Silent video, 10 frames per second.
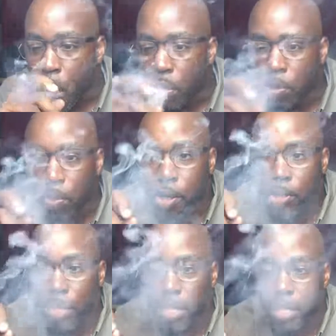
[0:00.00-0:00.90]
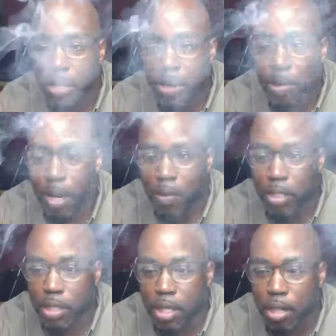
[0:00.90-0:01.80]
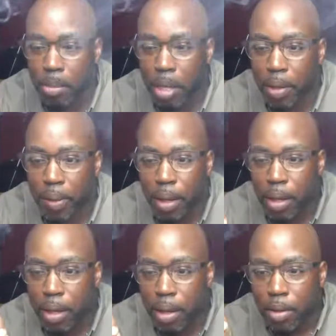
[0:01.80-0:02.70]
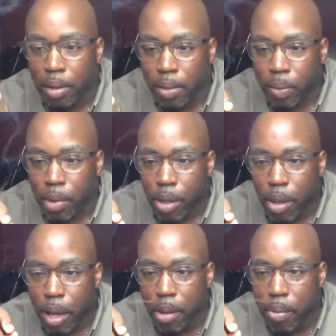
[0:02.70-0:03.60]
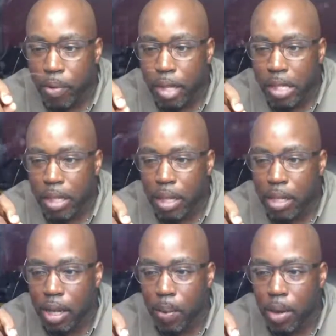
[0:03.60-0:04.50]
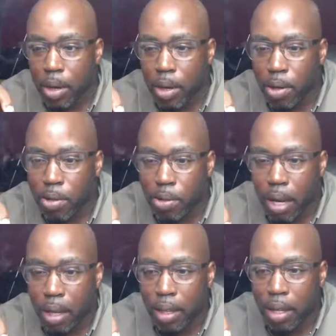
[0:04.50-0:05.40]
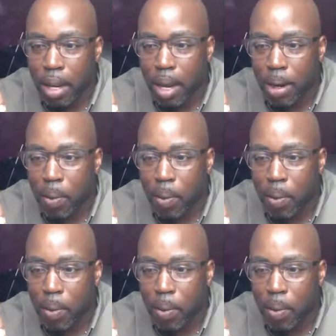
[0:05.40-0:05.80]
Simone says you don't have to tell me. A Marie says I want to know so I can get out of